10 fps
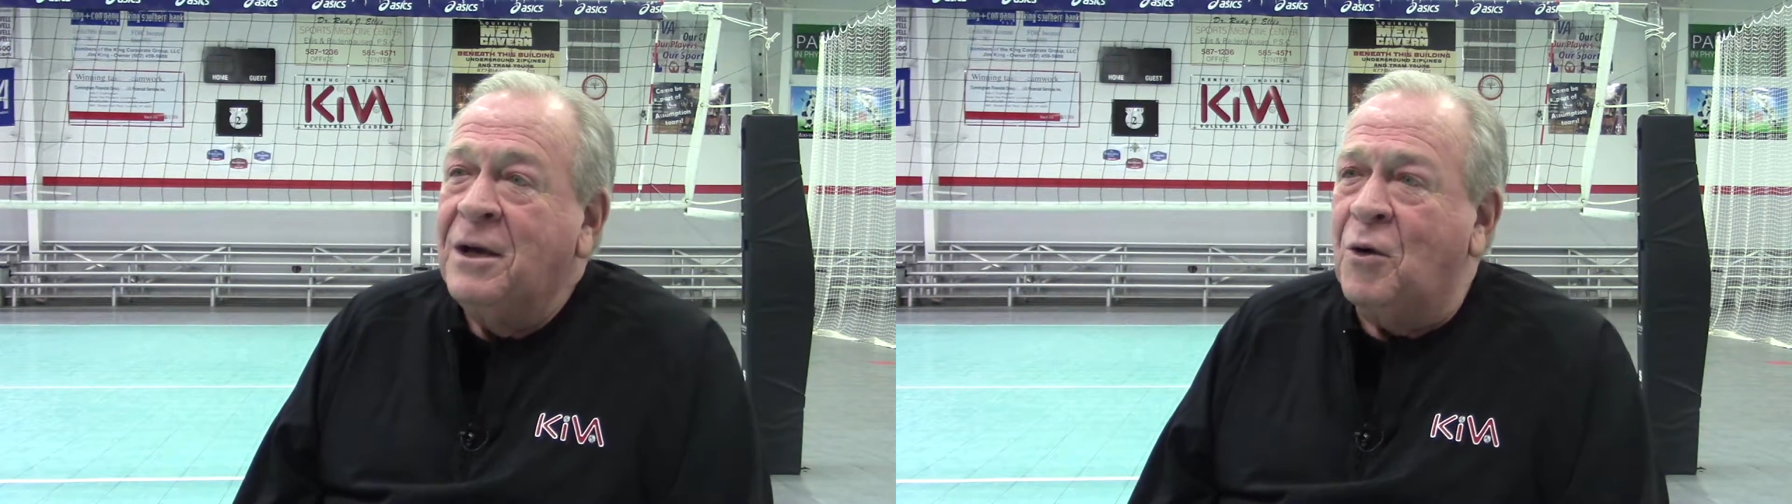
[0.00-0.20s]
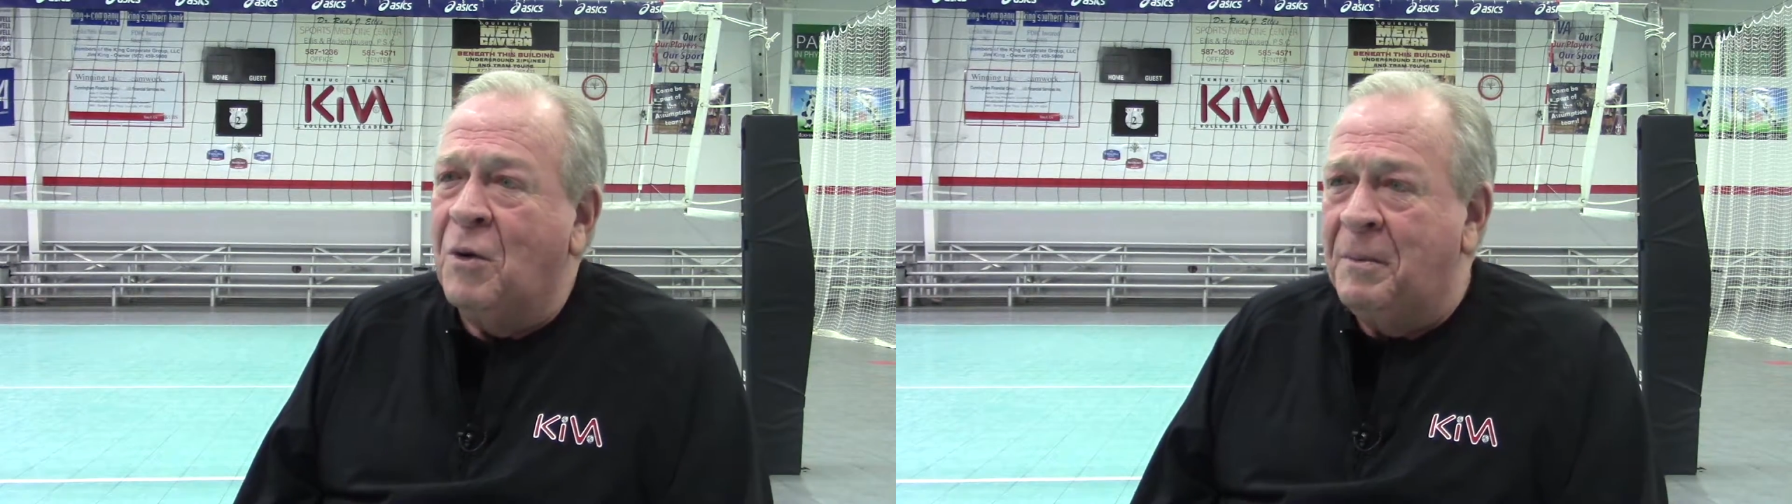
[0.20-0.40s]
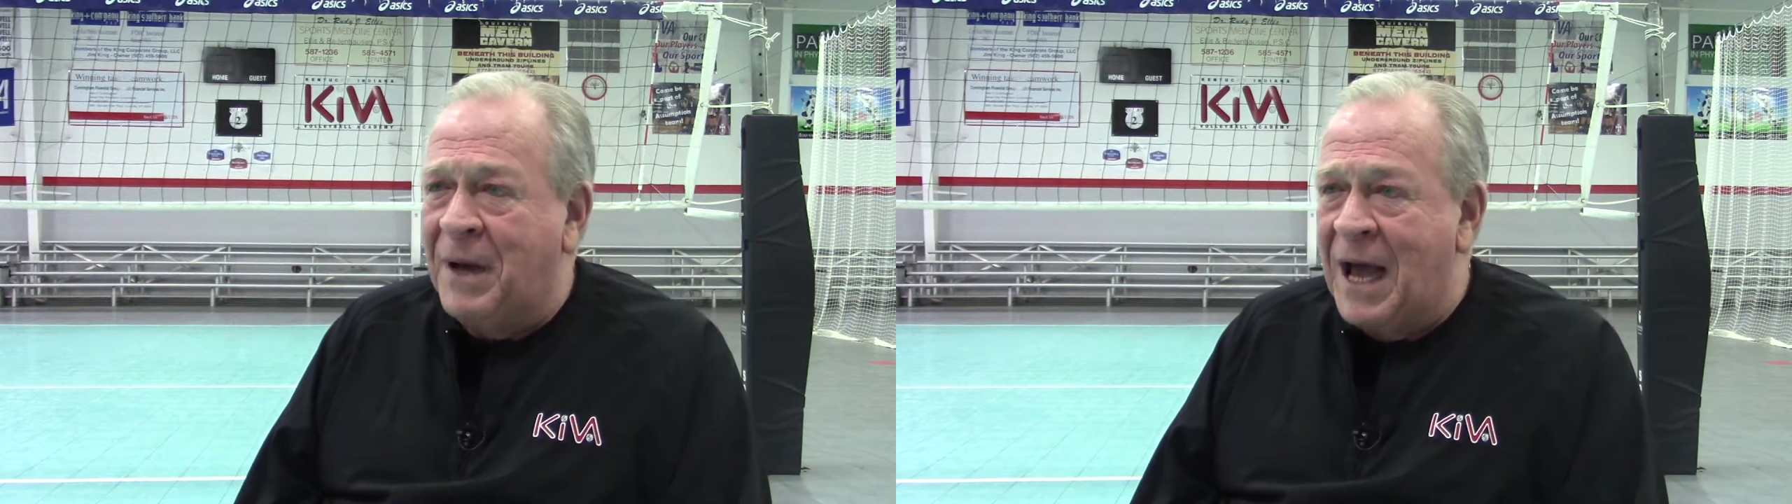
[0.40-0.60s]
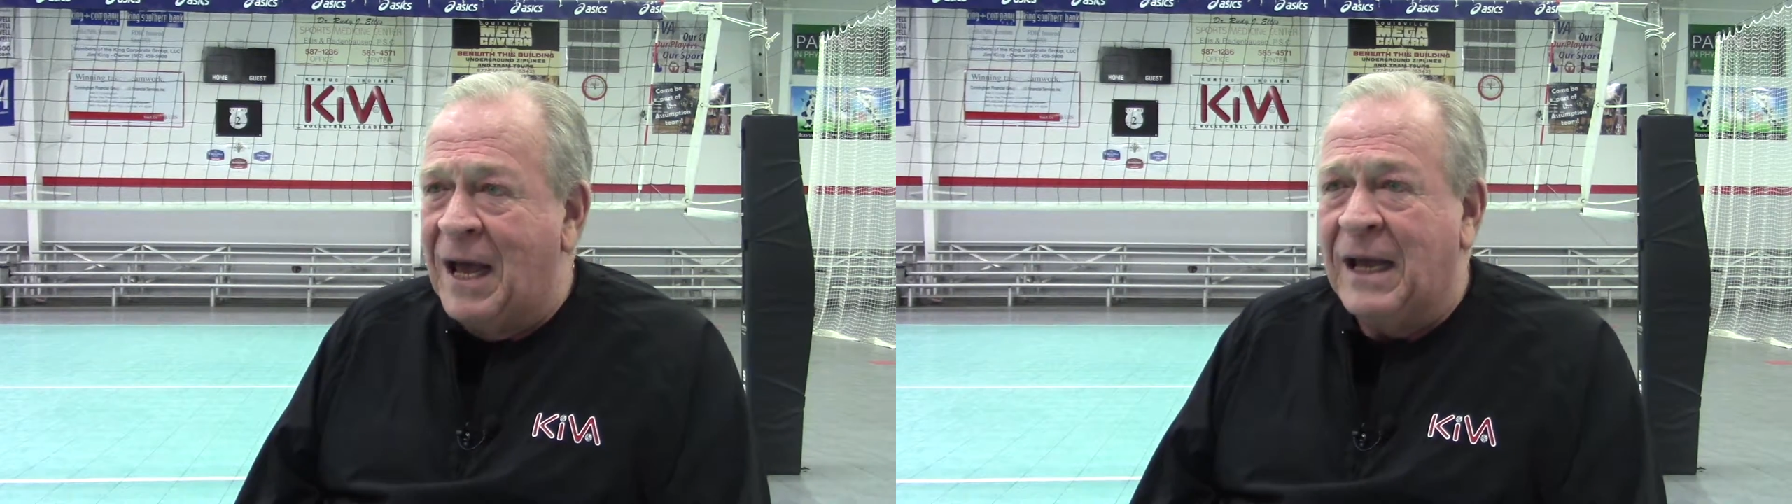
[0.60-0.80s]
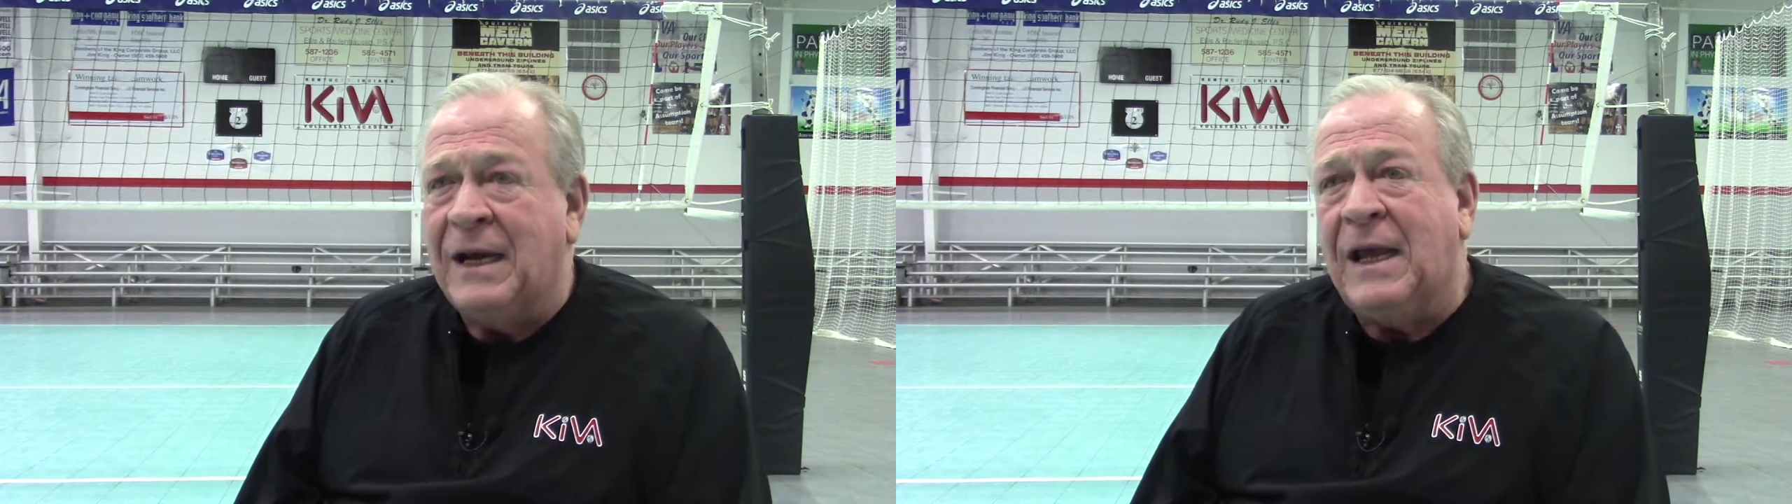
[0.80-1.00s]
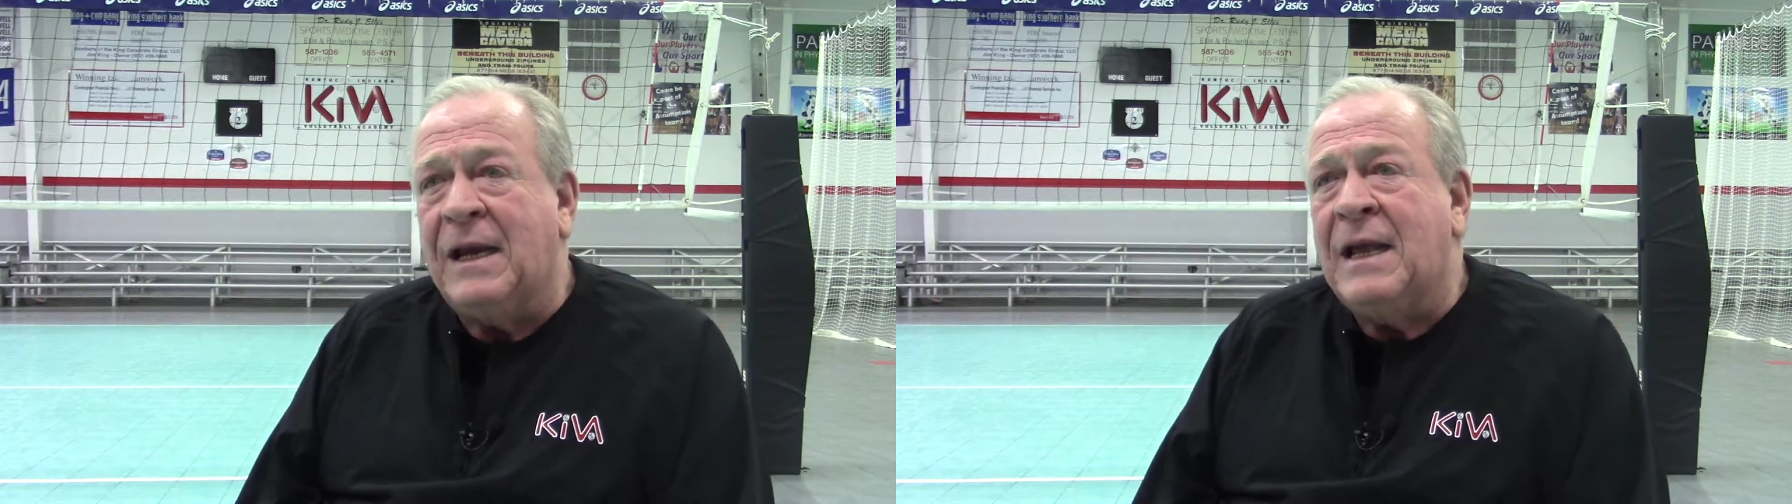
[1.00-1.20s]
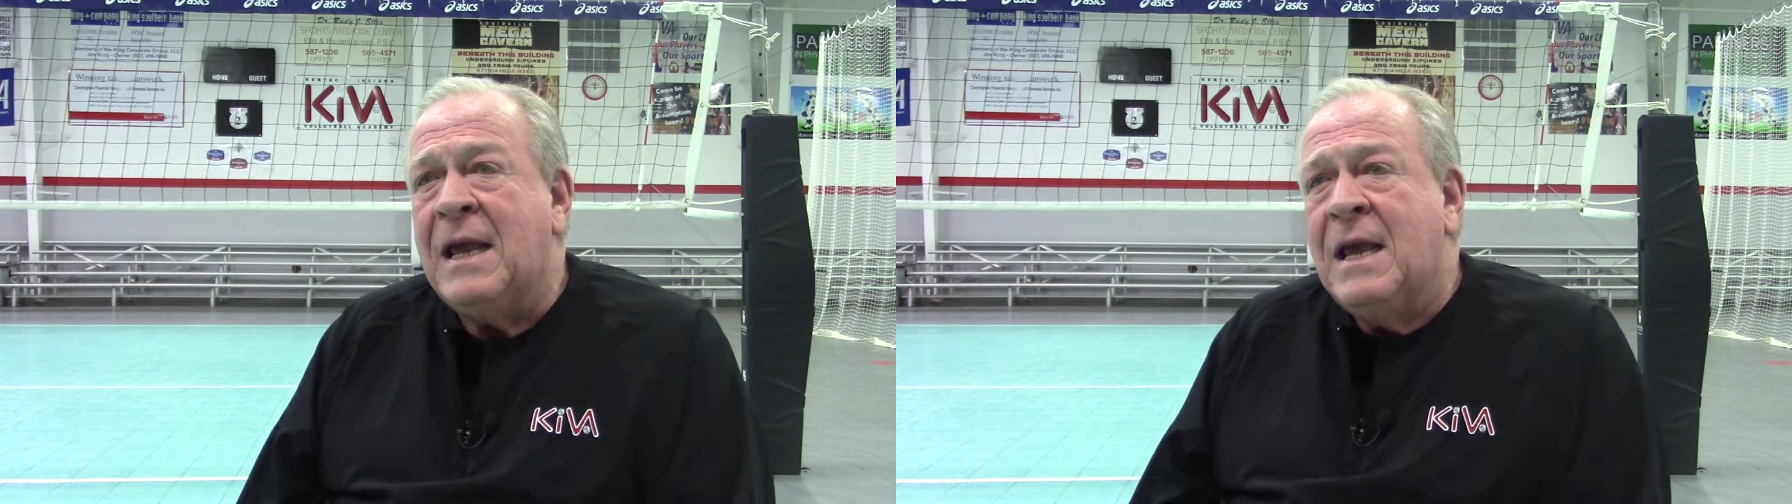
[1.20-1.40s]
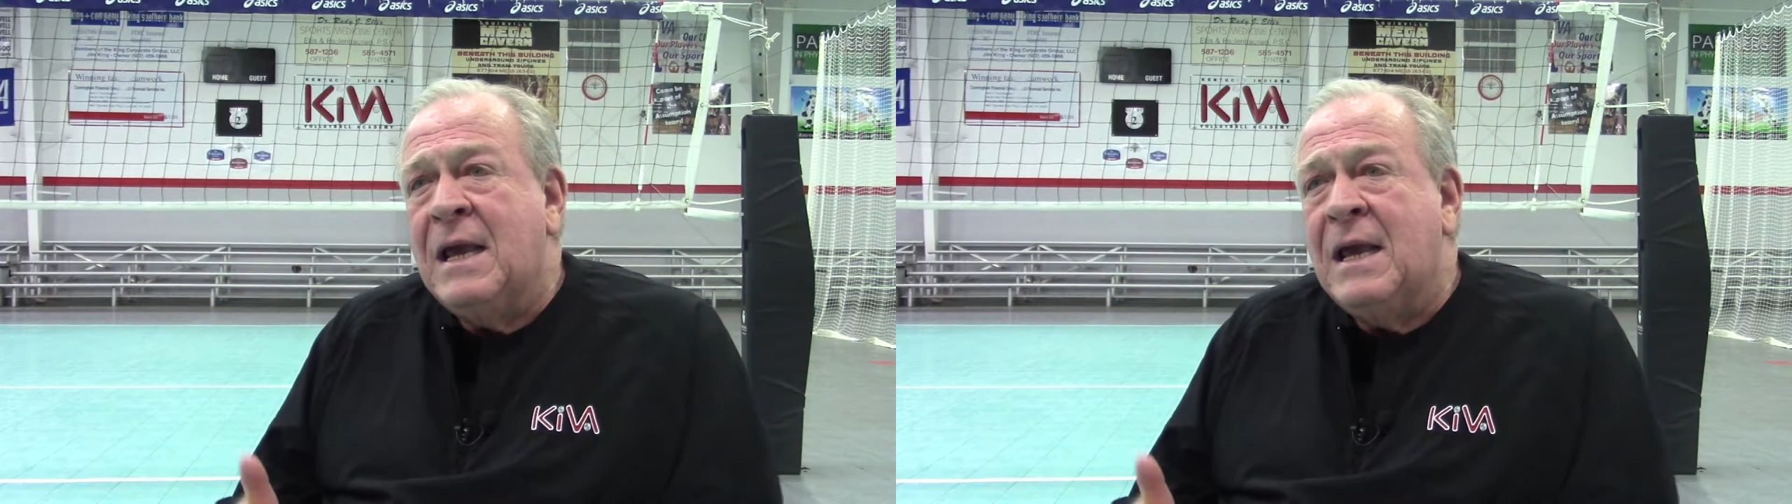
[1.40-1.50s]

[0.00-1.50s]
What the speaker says: going by, and